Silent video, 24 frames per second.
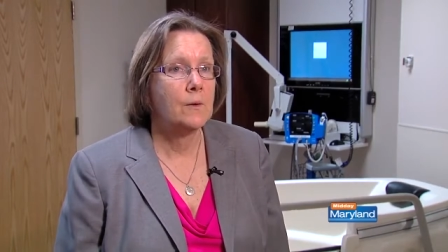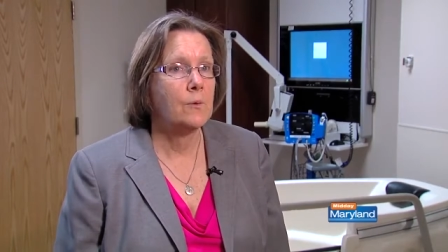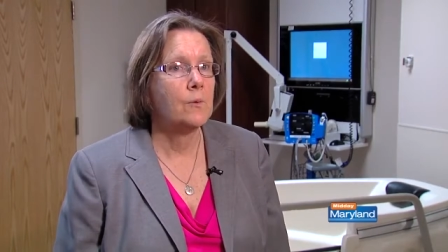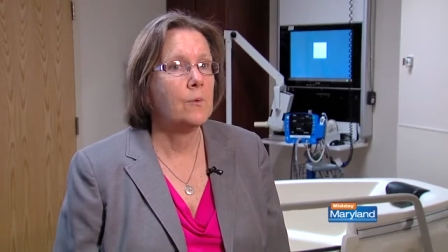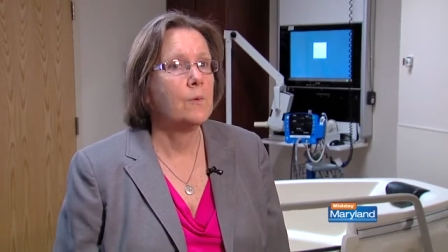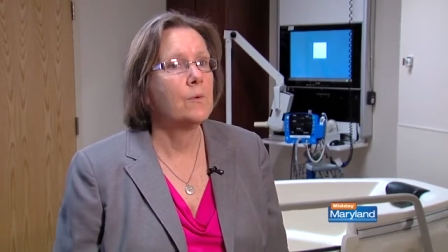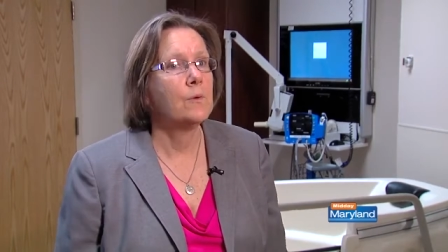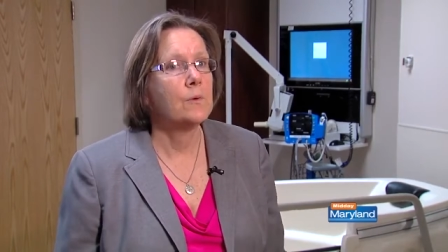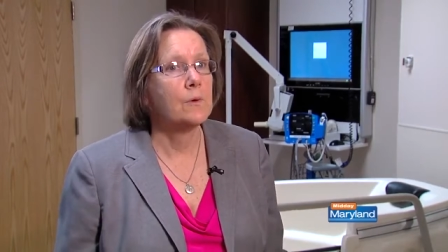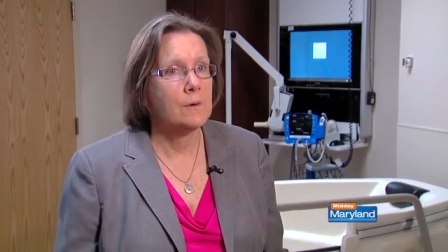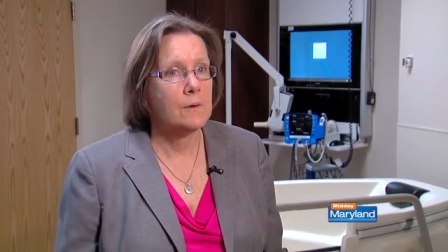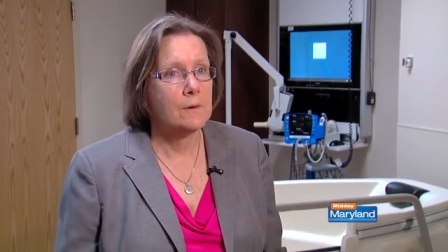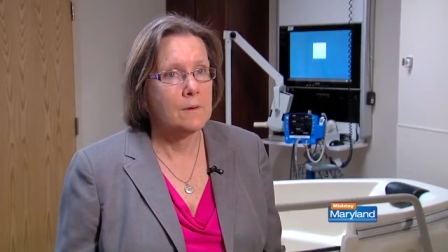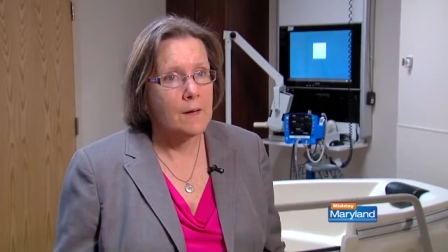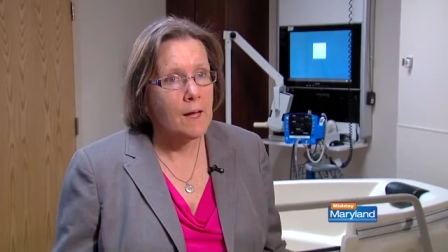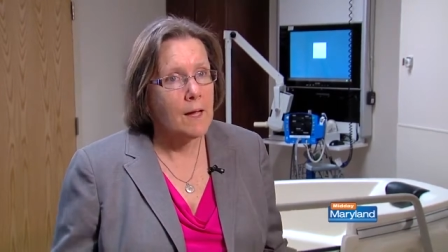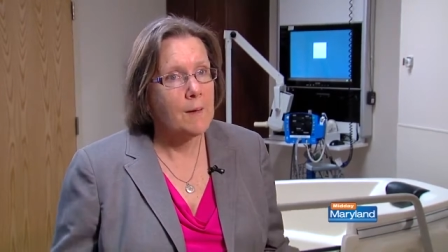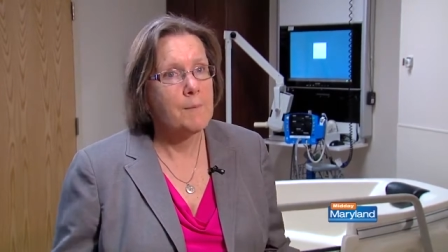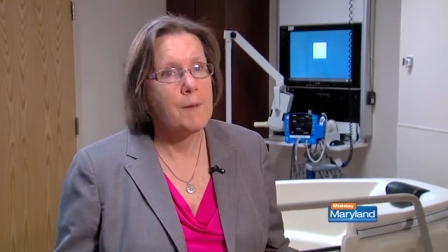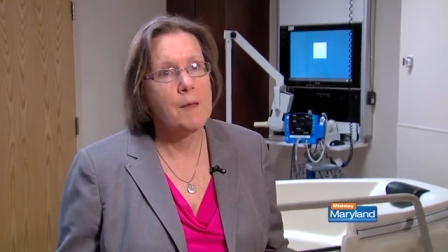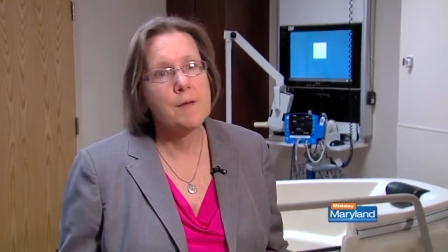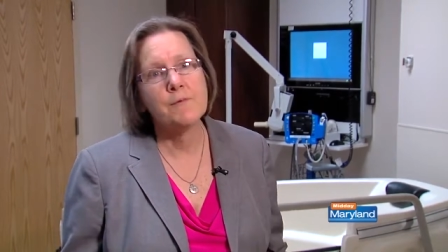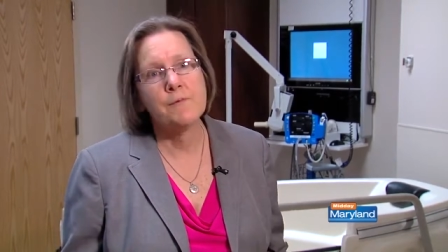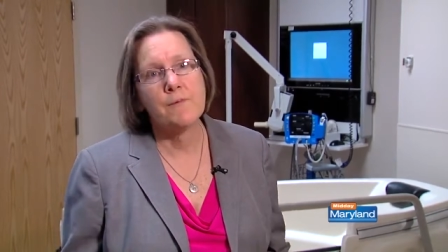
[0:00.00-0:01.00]
or
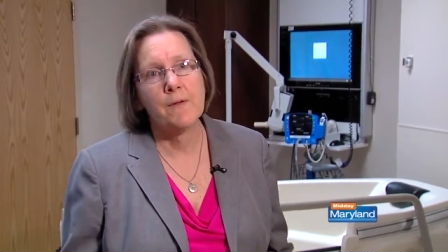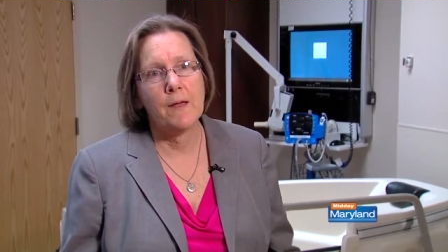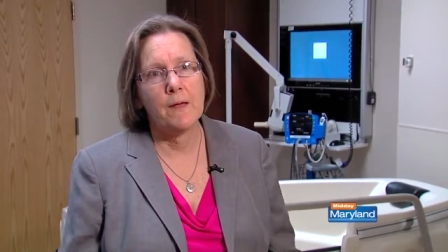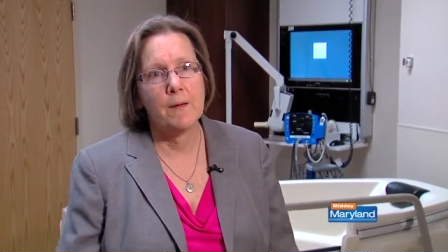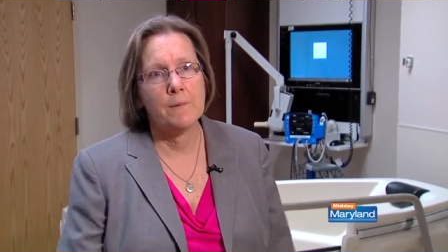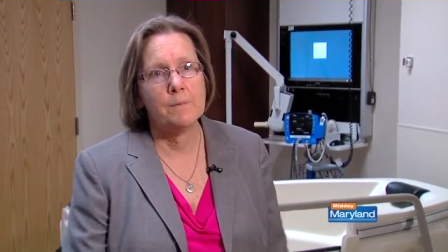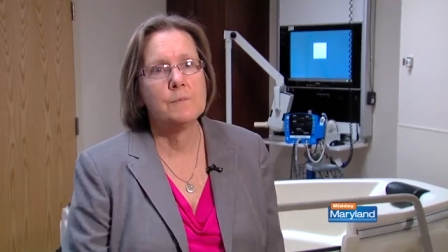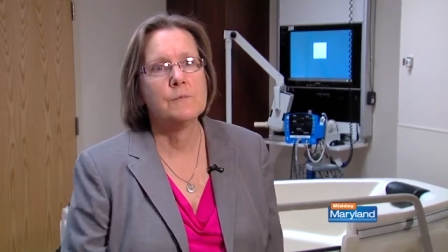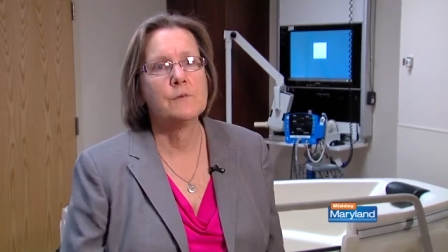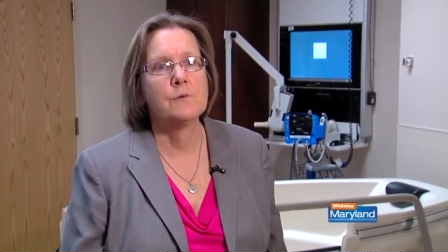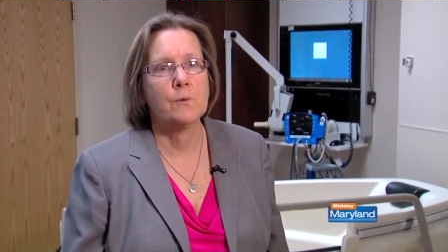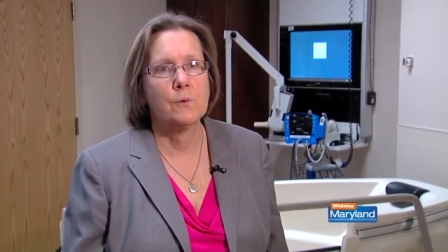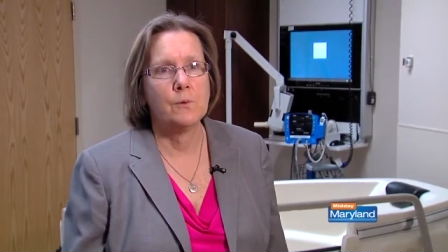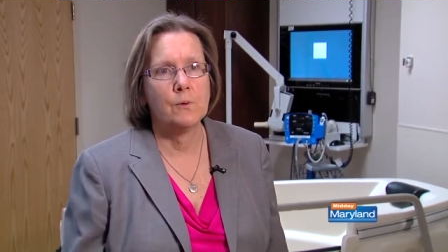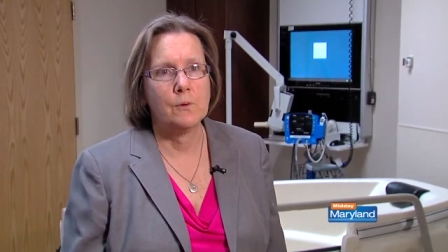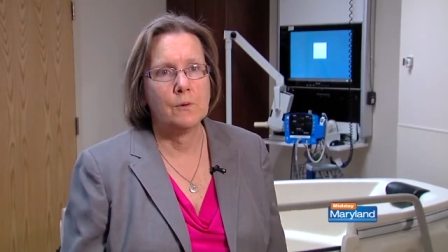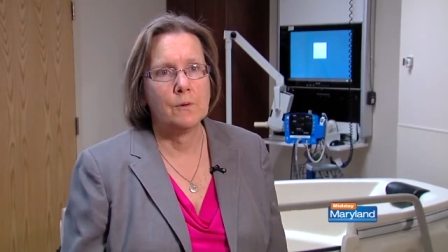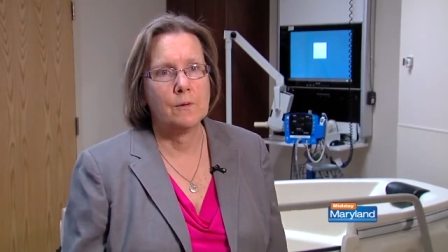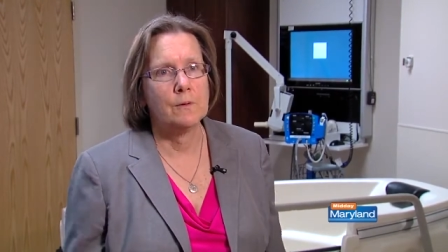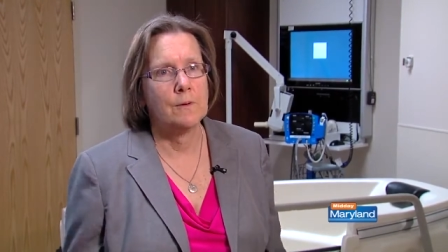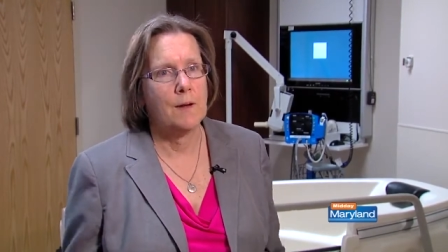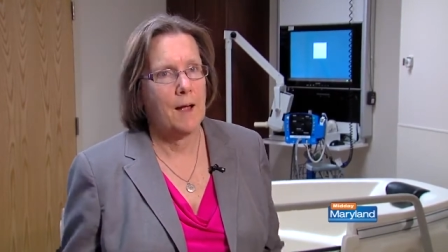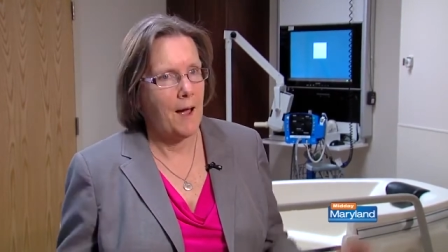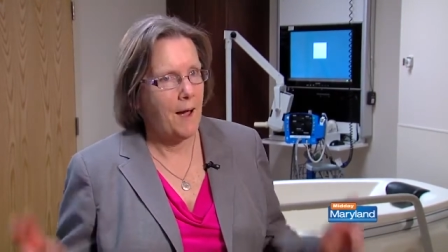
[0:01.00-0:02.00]
MFMs,
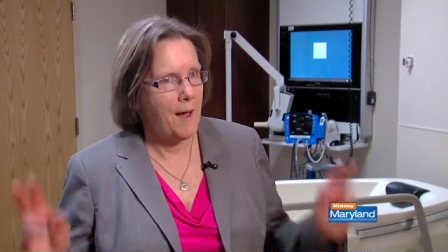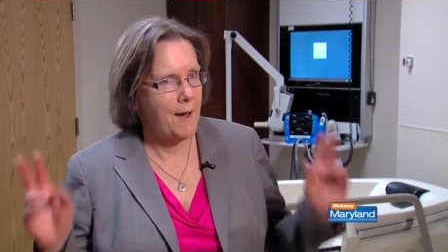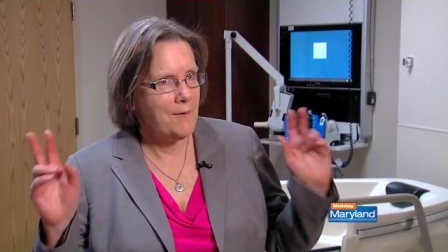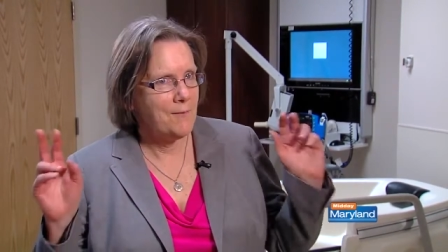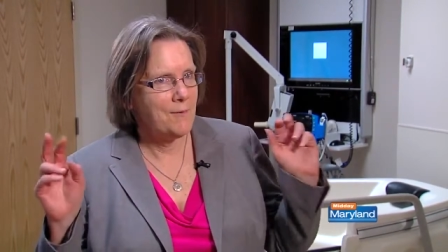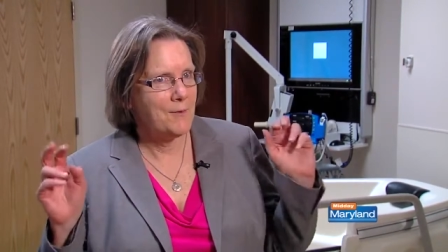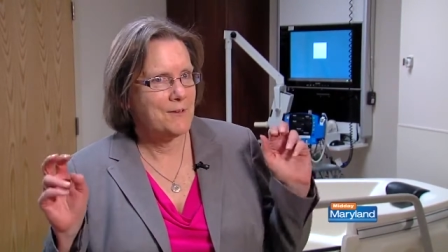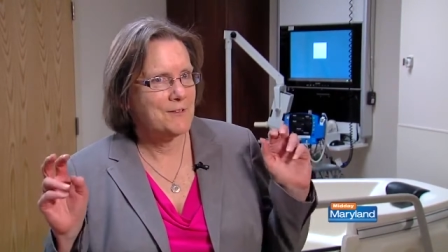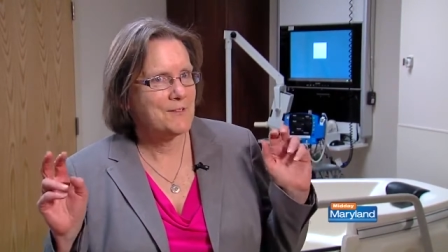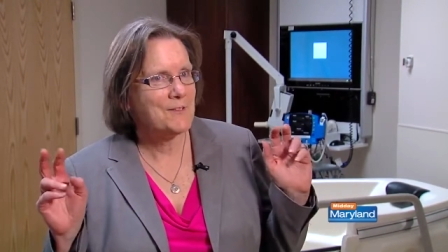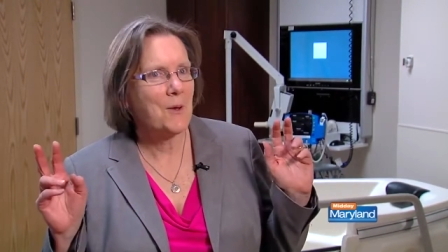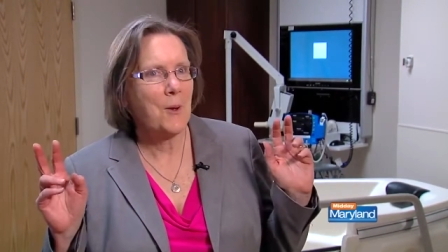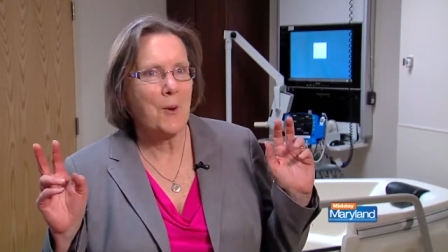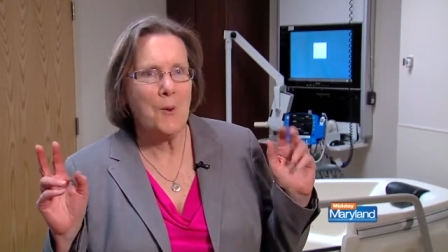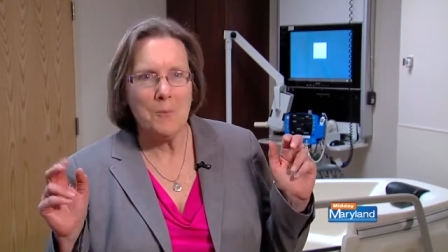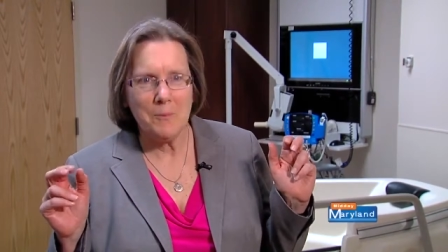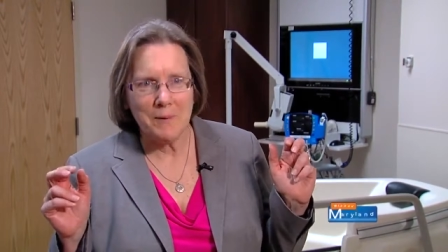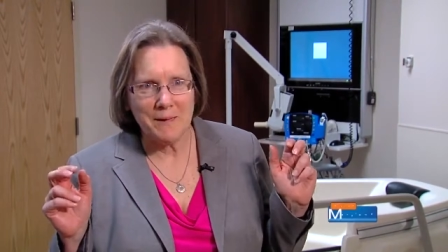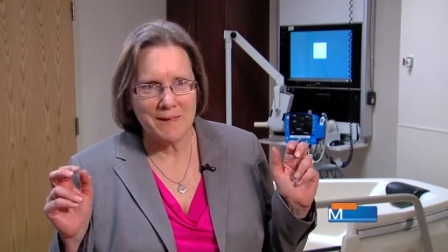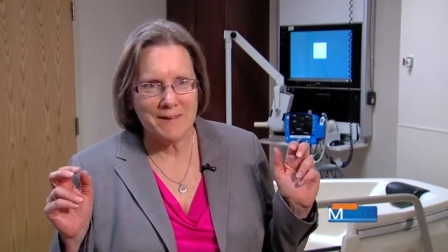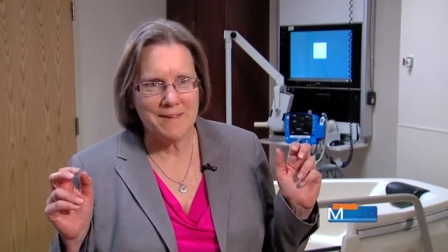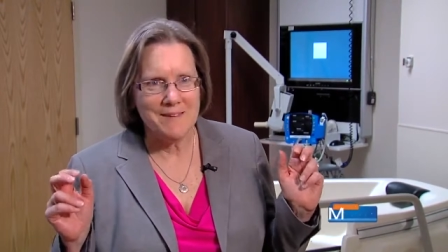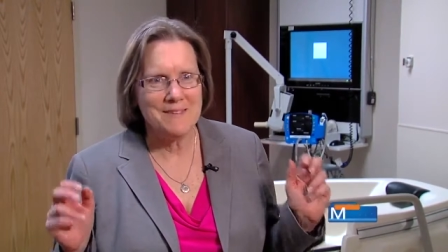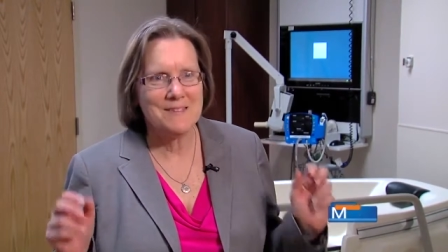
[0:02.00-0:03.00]
or high risk
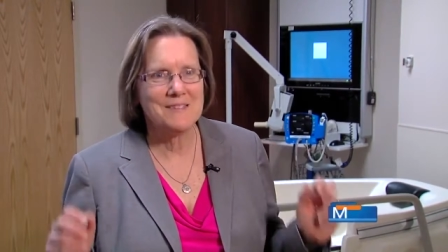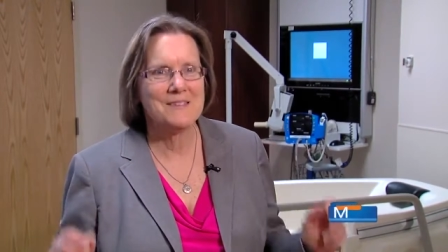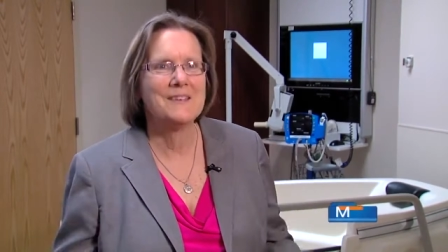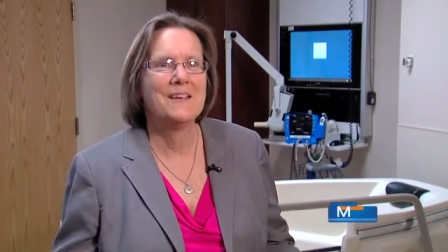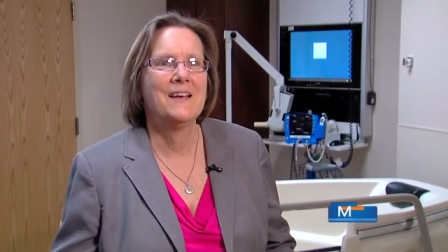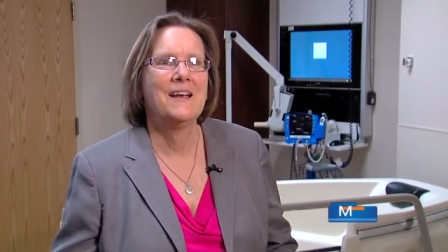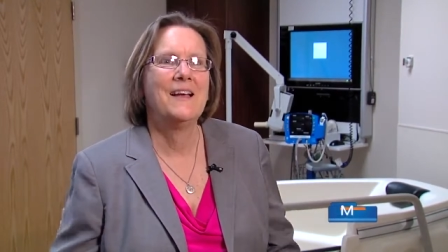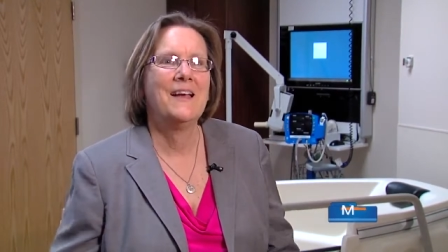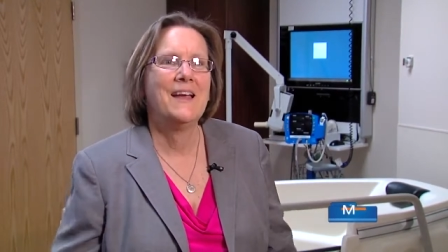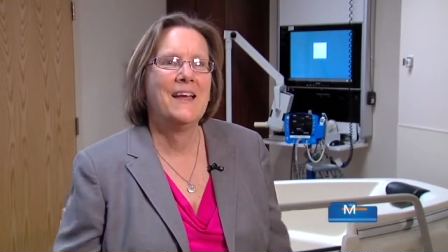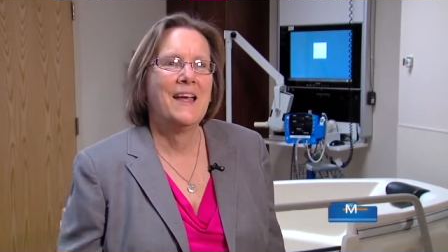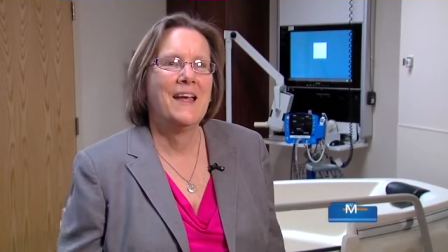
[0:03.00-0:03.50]
OBs.